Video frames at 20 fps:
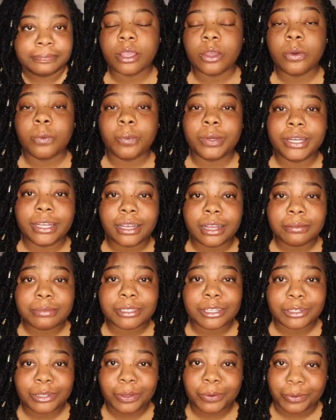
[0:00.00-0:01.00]
When it comes
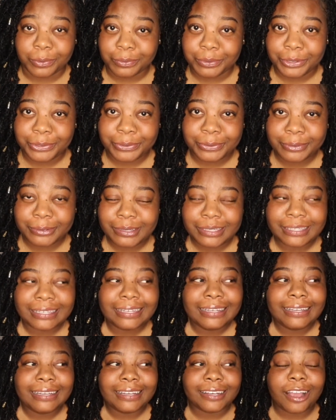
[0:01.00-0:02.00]
to local news,
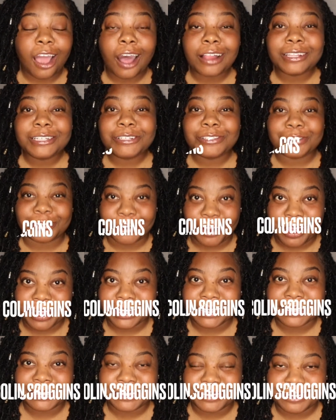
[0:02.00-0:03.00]
Colin
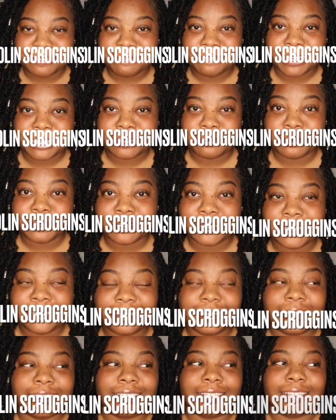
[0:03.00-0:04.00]
Scroggins on Facebook,
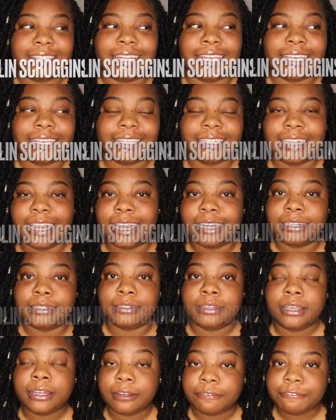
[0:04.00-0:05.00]
this is like not
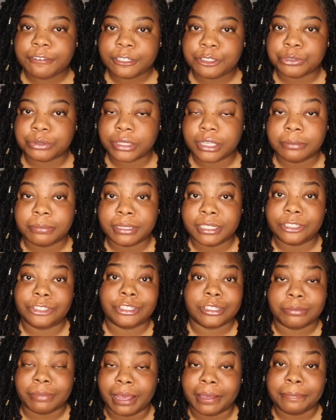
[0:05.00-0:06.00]
an official thing, but this is
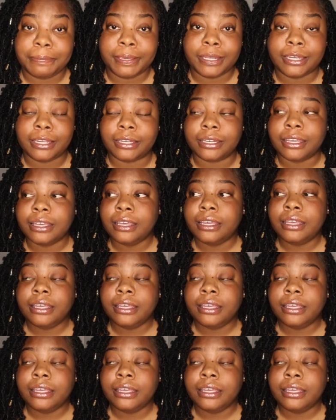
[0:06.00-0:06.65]
just my opinion.